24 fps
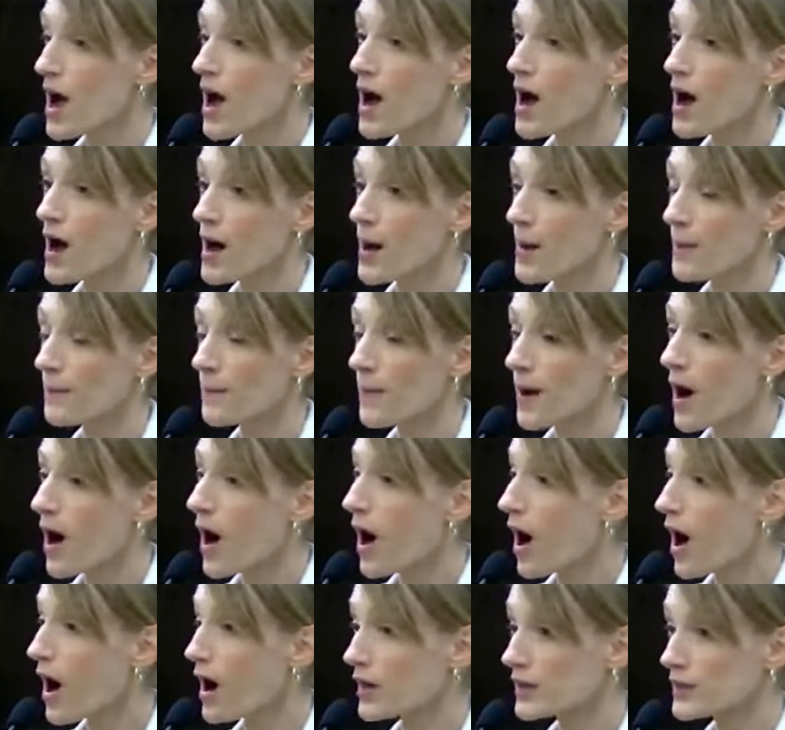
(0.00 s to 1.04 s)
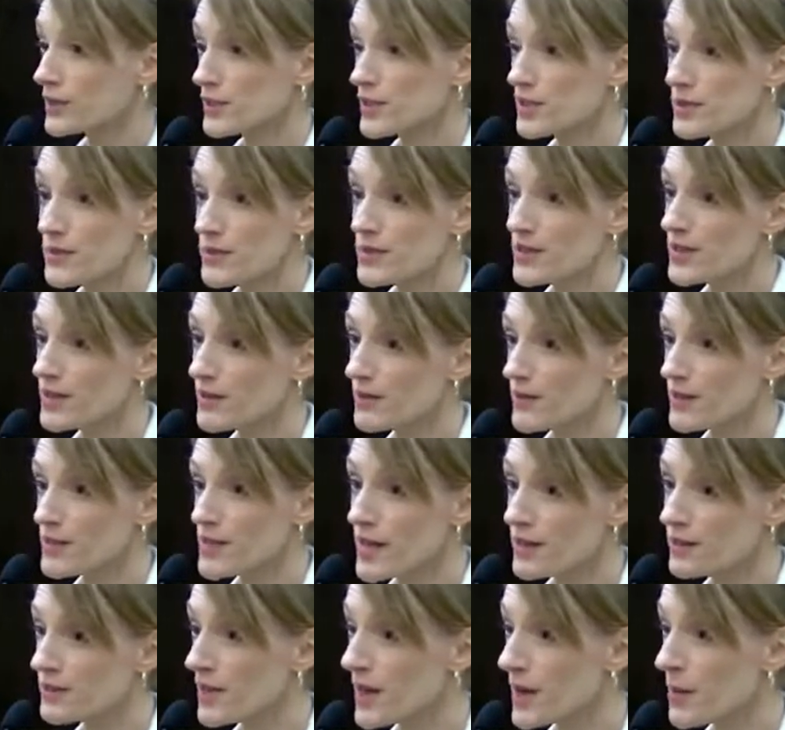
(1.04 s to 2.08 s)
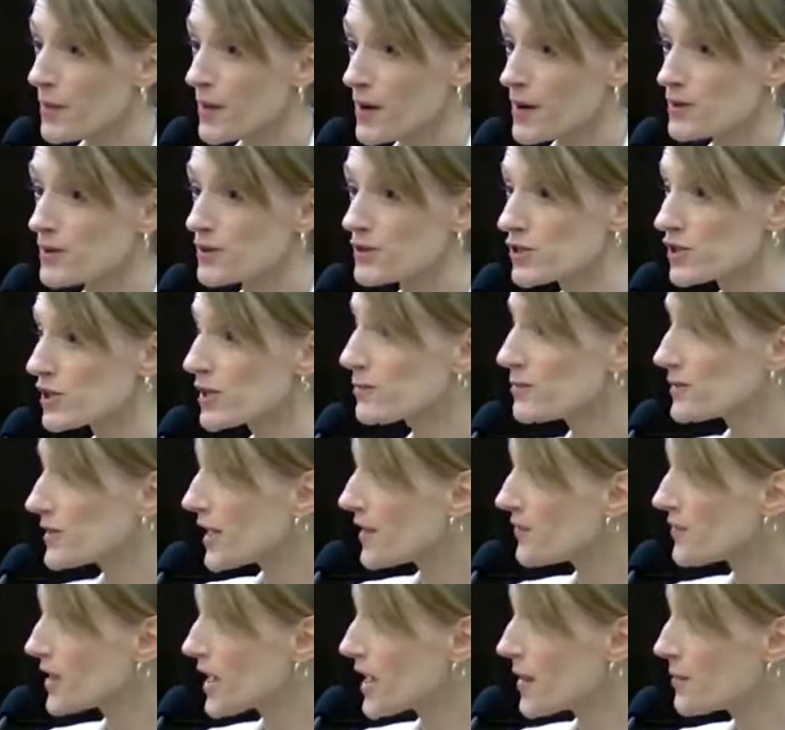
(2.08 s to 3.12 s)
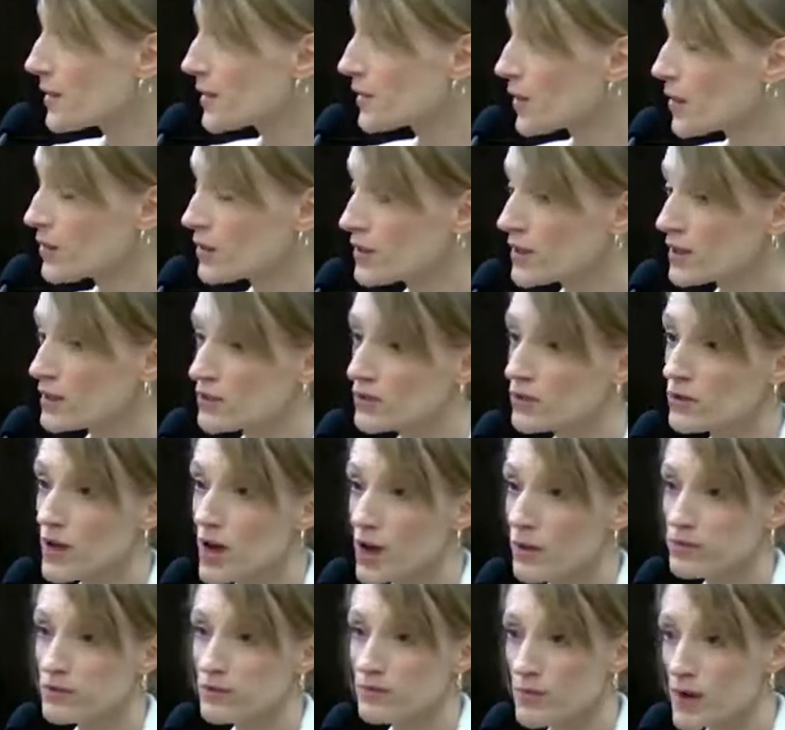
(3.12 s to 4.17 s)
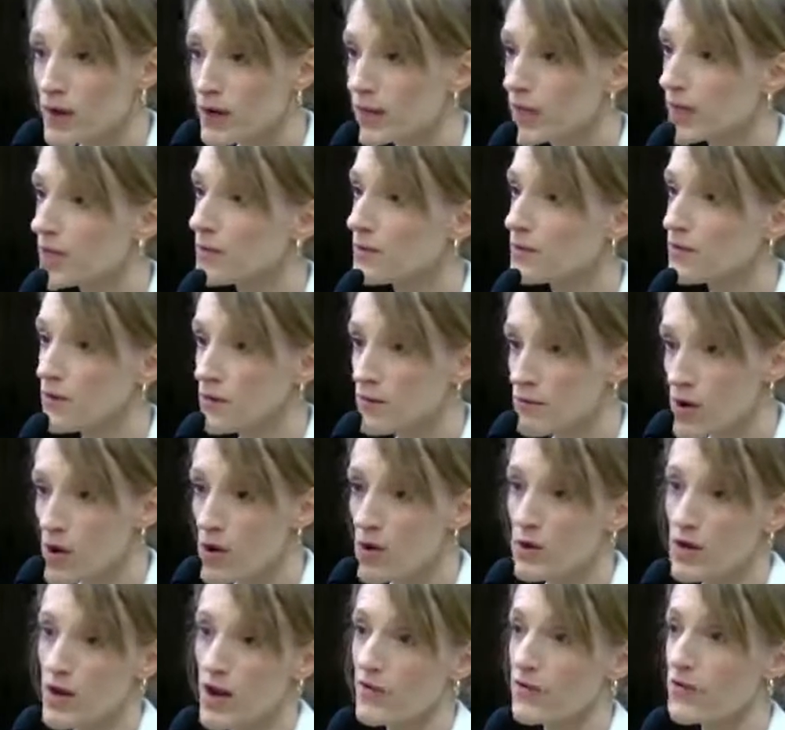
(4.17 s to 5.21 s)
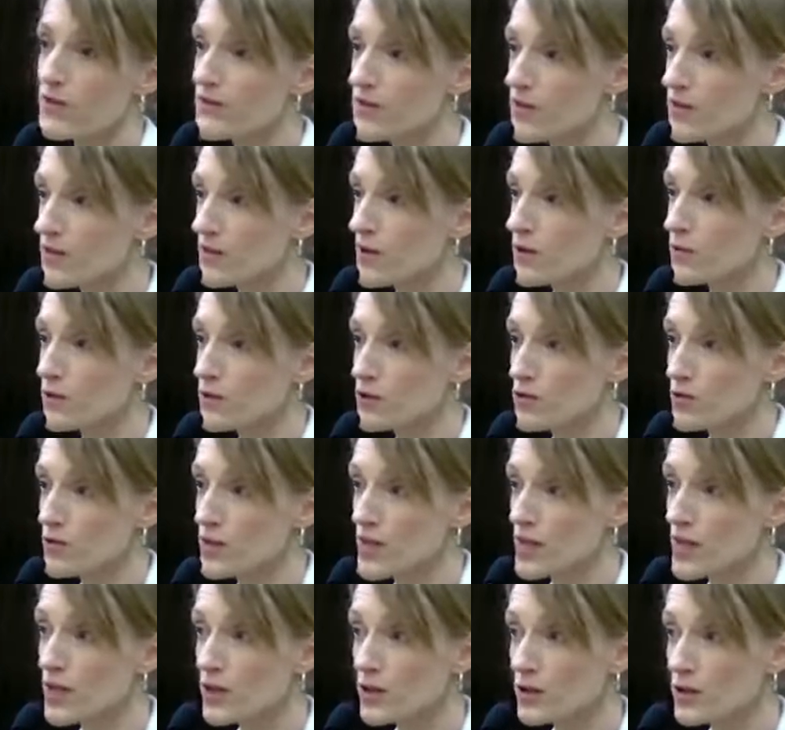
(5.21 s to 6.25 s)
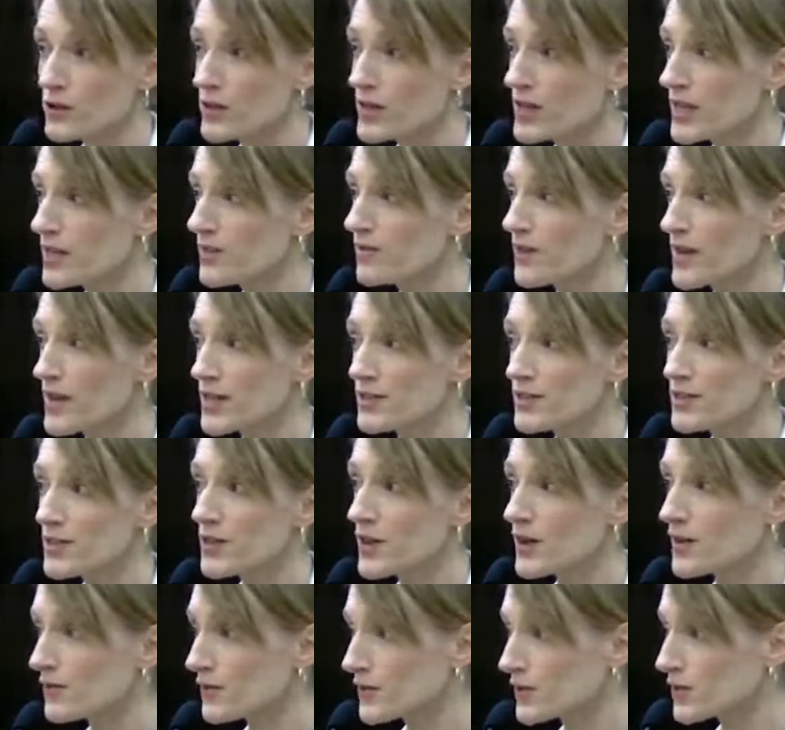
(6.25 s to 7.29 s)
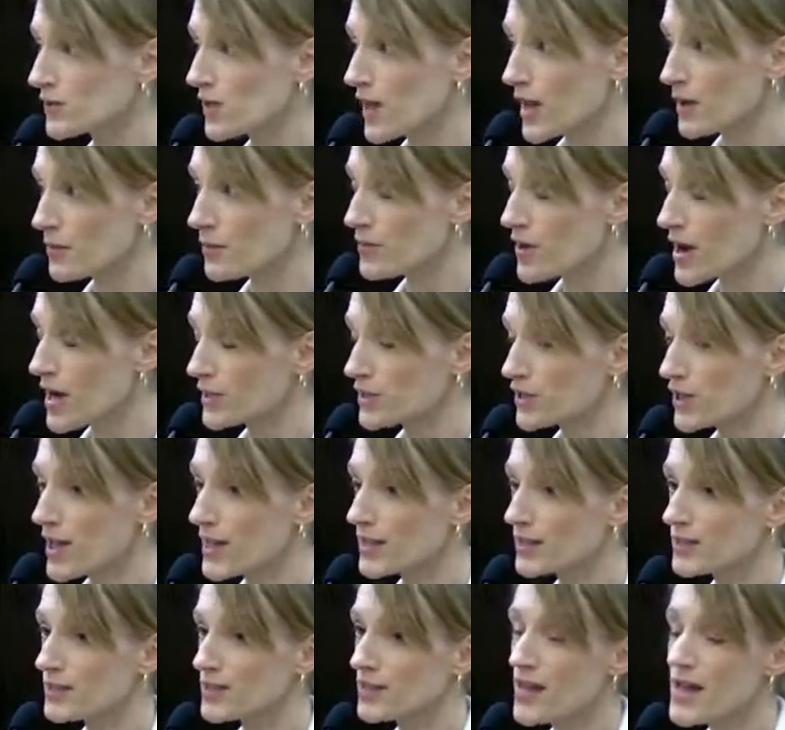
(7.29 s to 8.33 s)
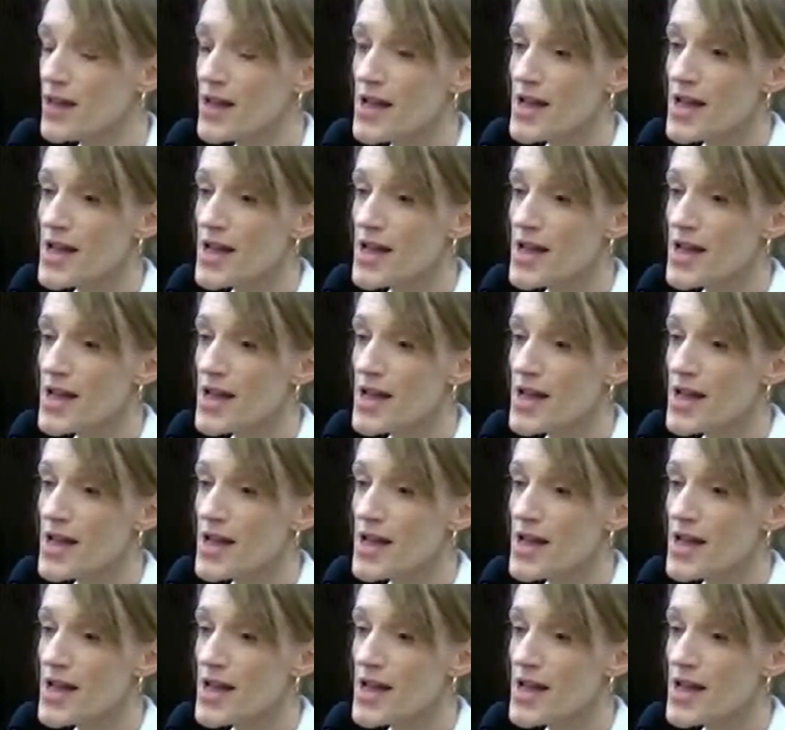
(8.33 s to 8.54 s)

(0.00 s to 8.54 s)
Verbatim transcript: Um, our team at the Erie Downtown Partnership, Dave Tamulonis, who helps market and promote everything that we're doing, including advancing our facade projects,